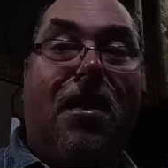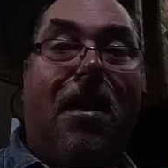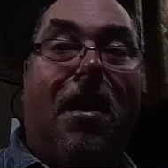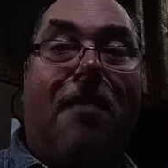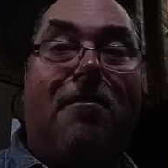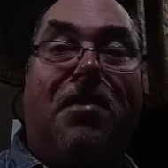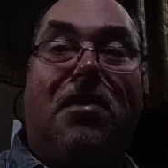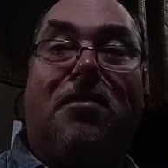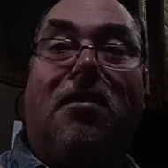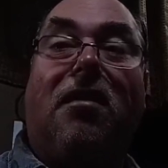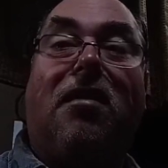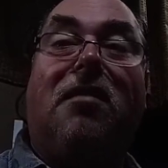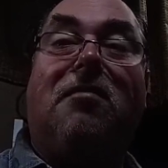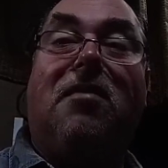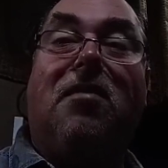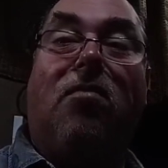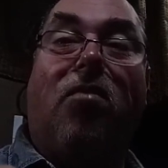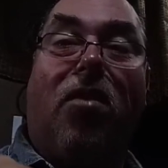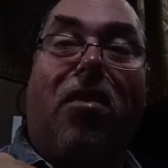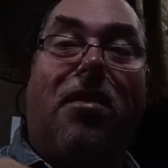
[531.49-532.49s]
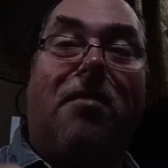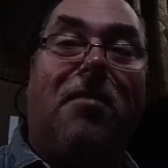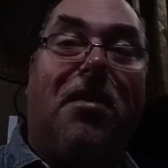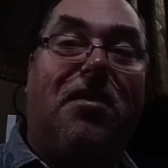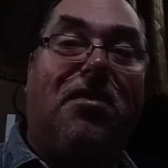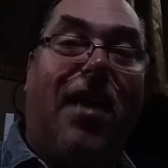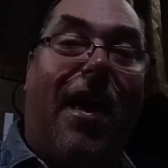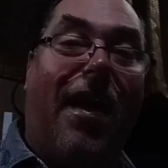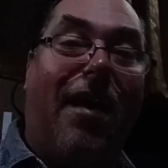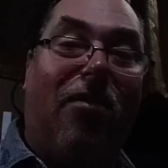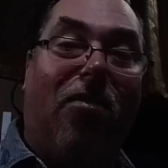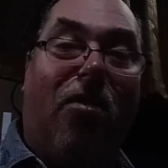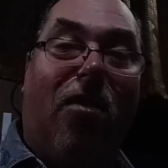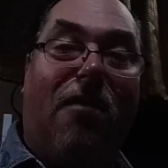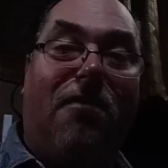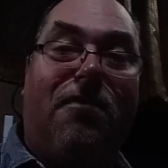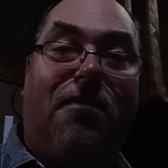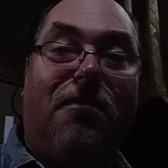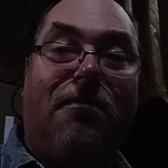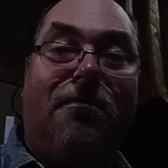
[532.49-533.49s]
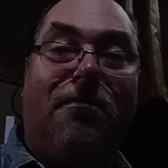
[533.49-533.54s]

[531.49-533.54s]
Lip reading: That means I'm going to be working my tail off.